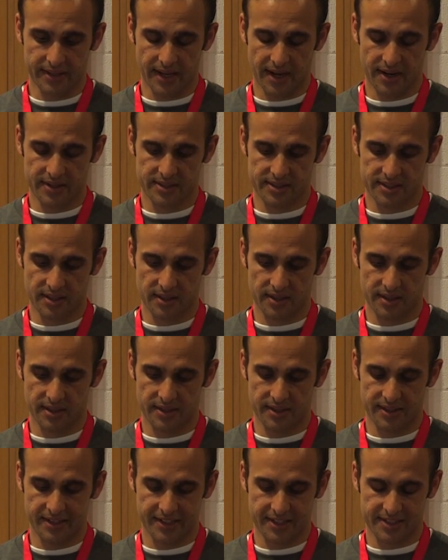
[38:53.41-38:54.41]
They're still
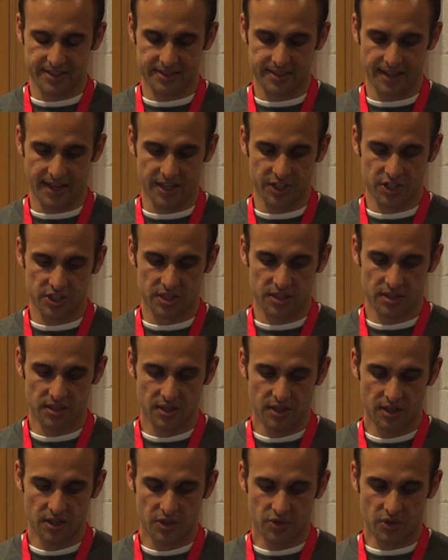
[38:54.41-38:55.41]
in its stage.
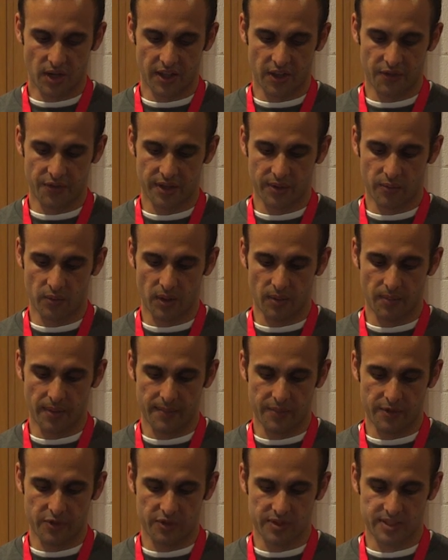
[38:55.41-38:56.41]
So I don't think we'll be
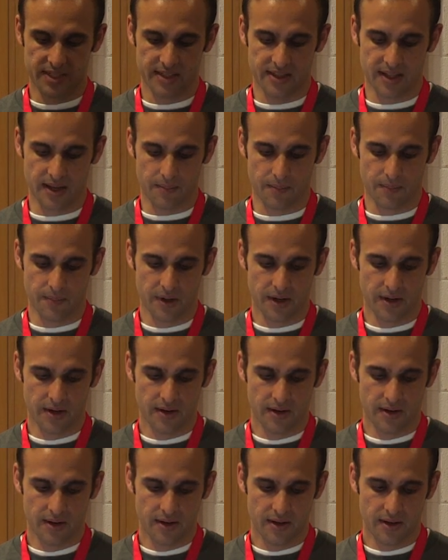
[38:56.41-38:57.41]
able to see them
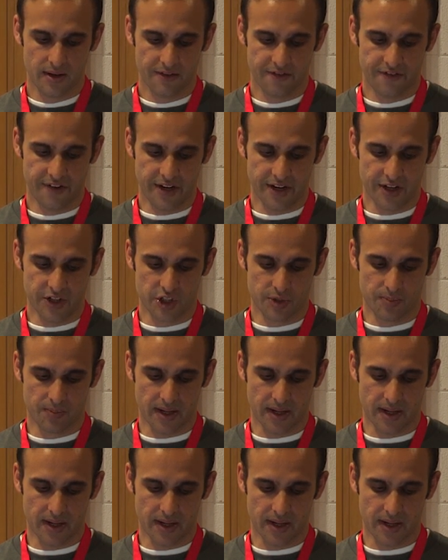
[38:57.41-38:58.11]
finished.